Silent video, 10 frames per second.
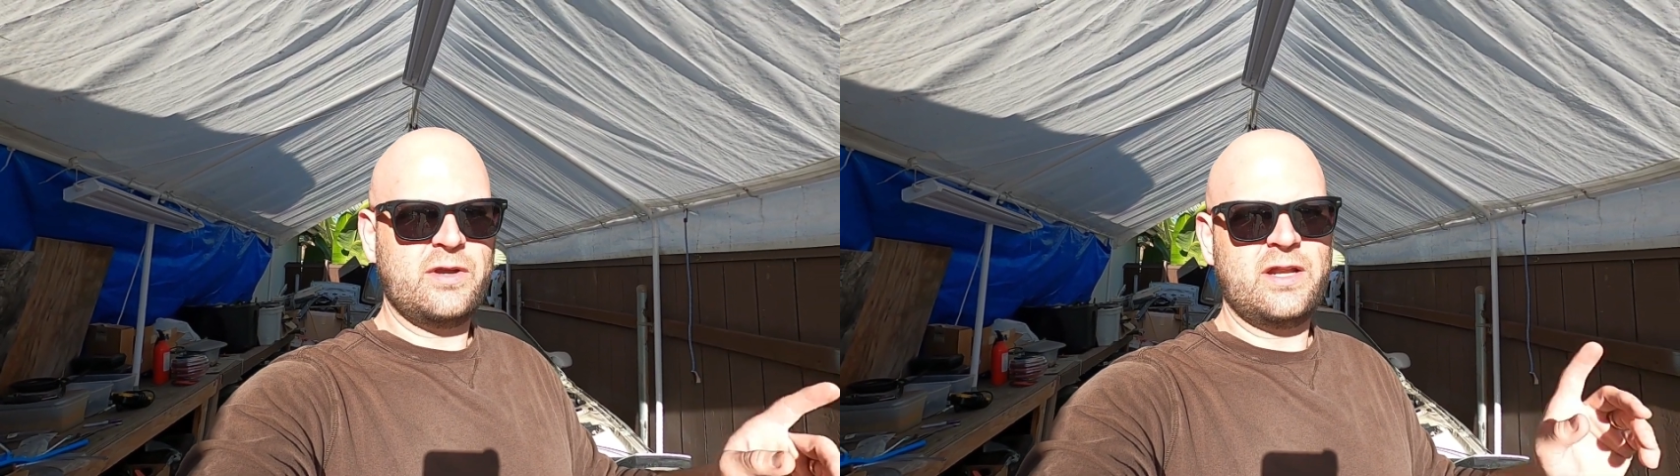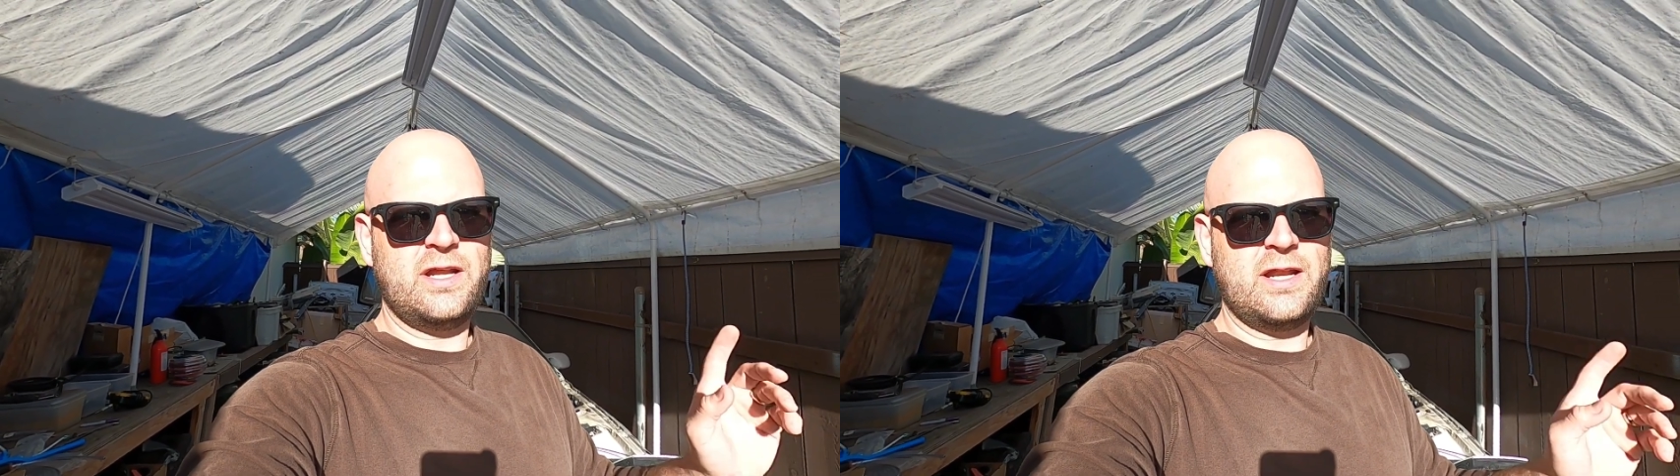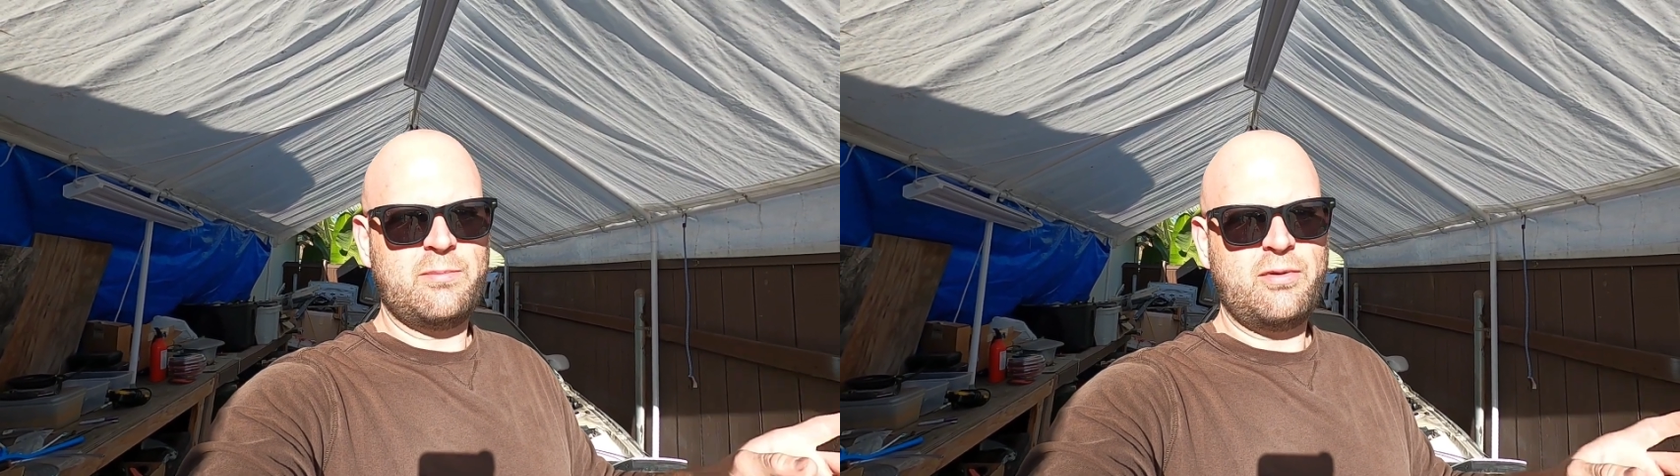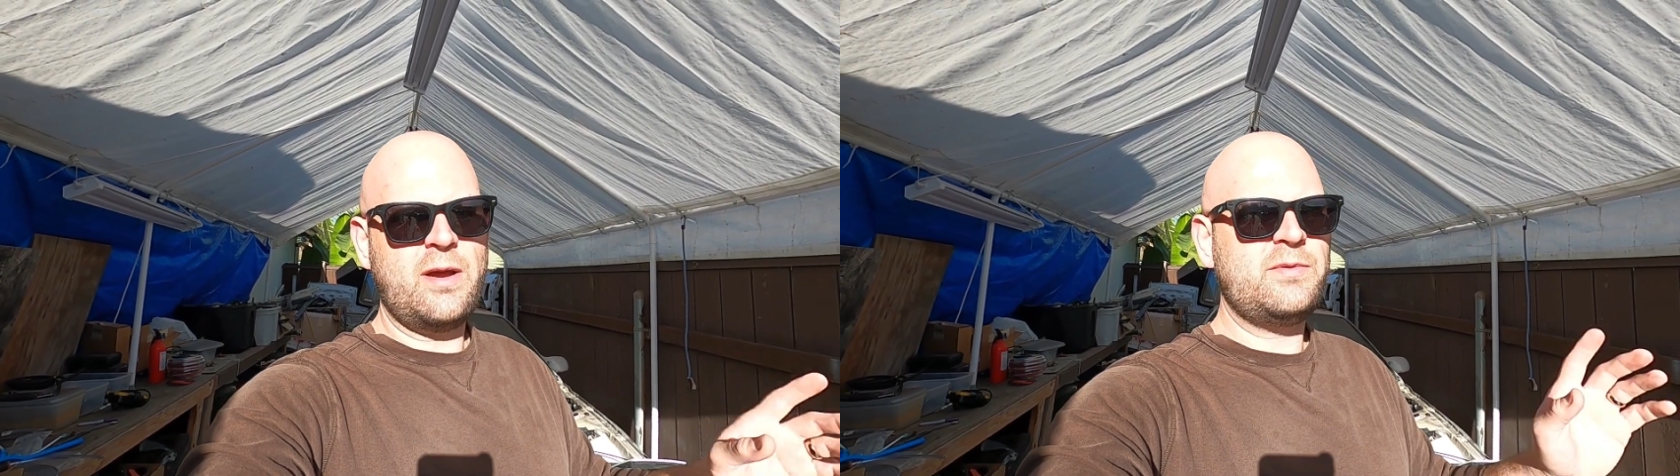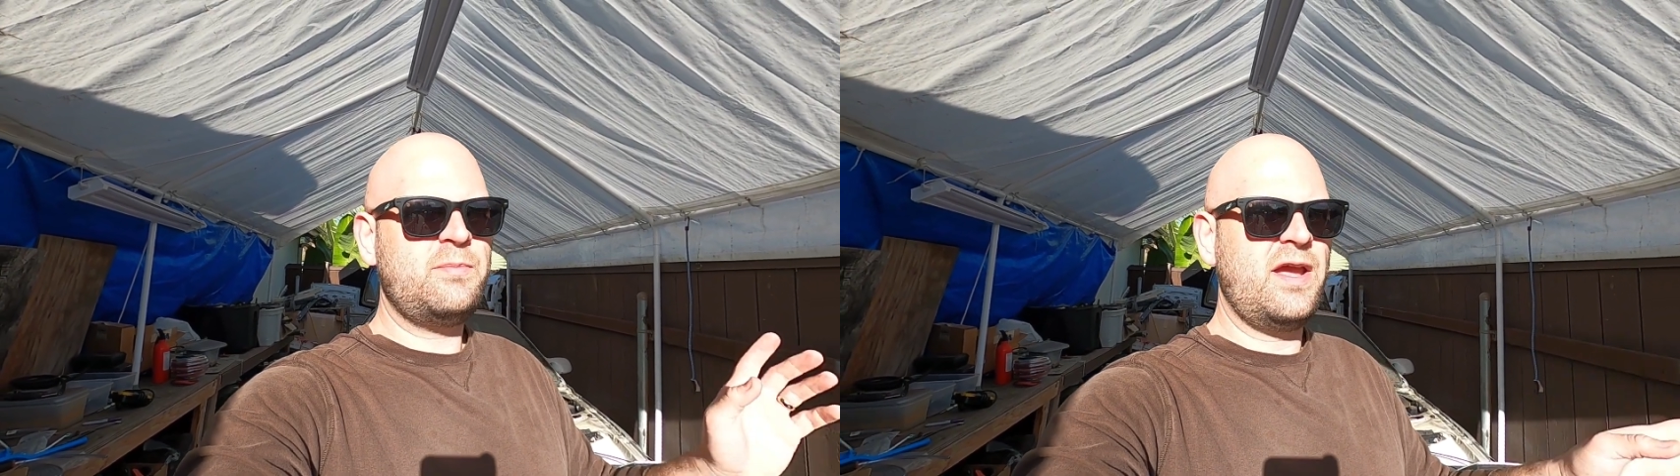We're going to get it
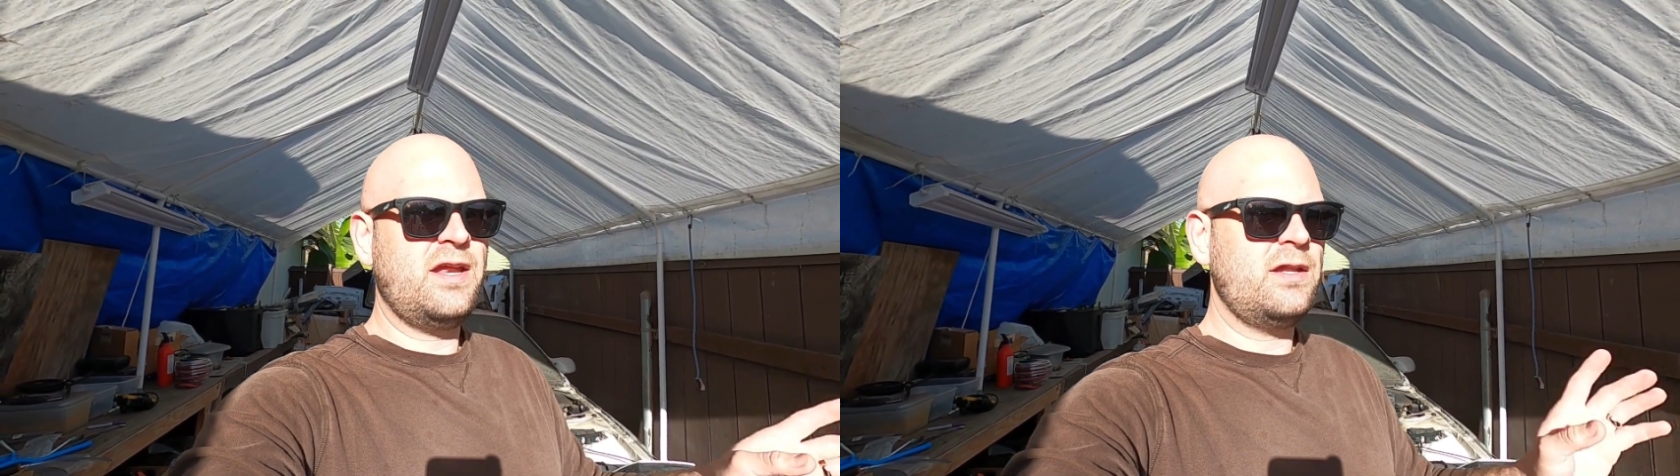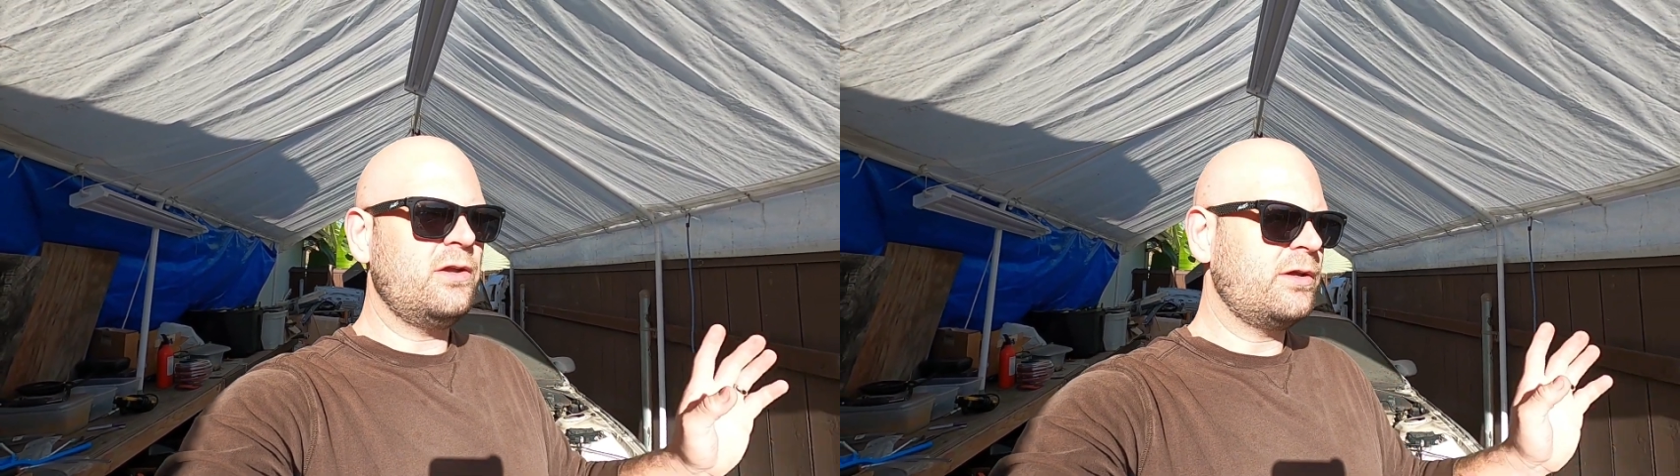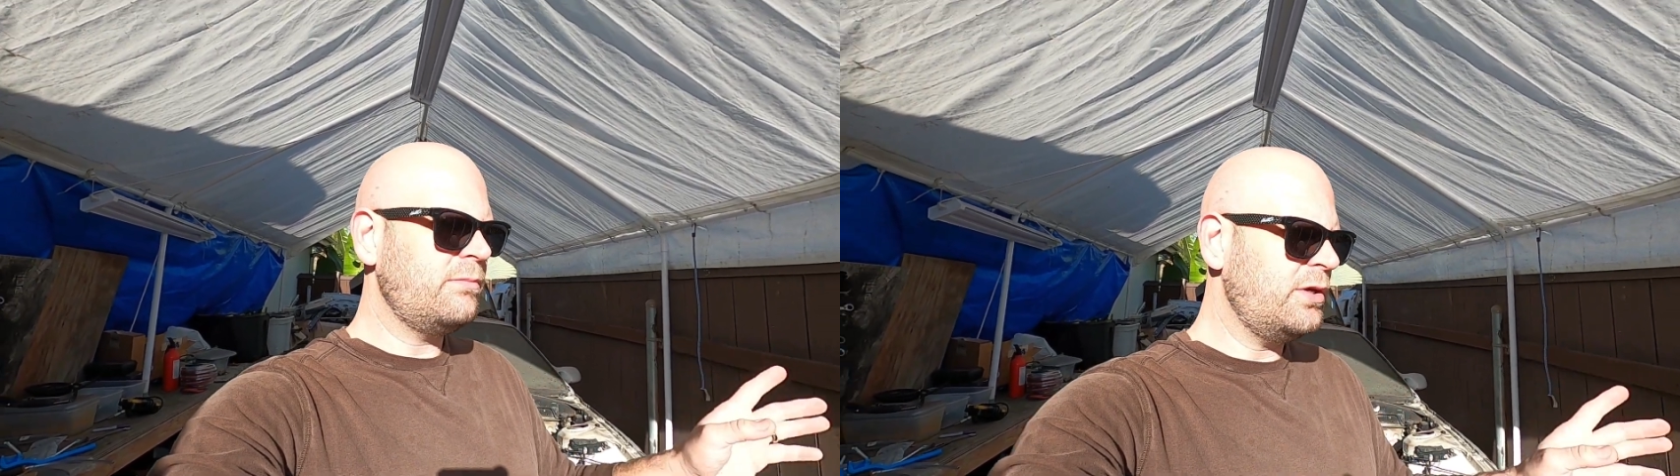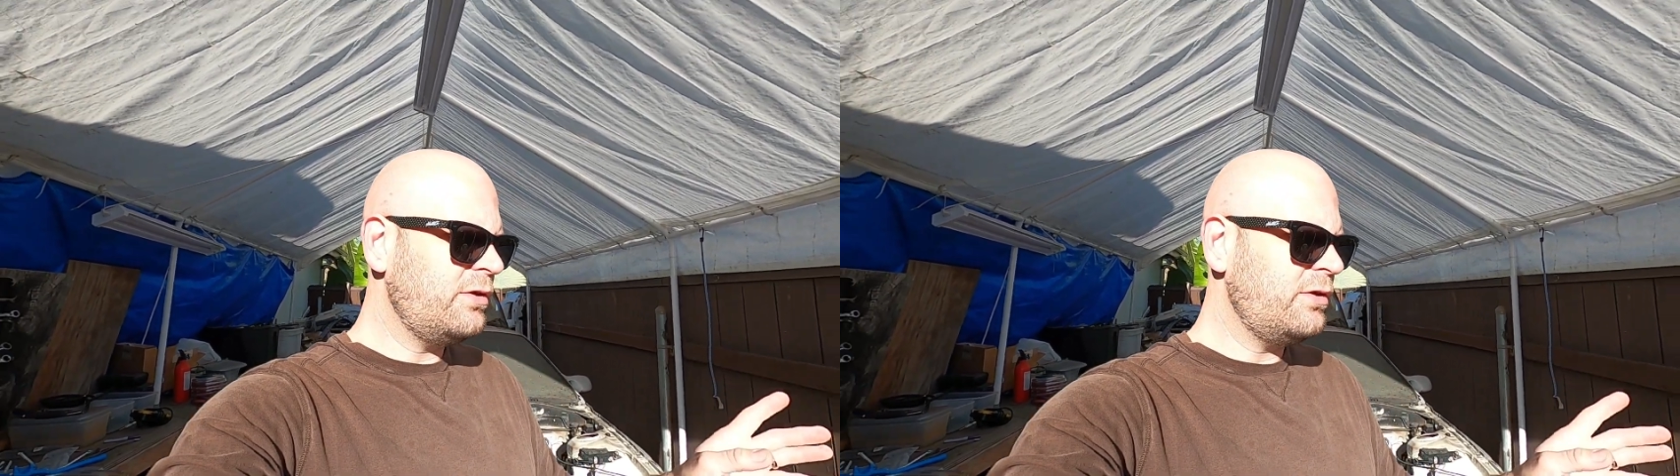prepped, painted, looking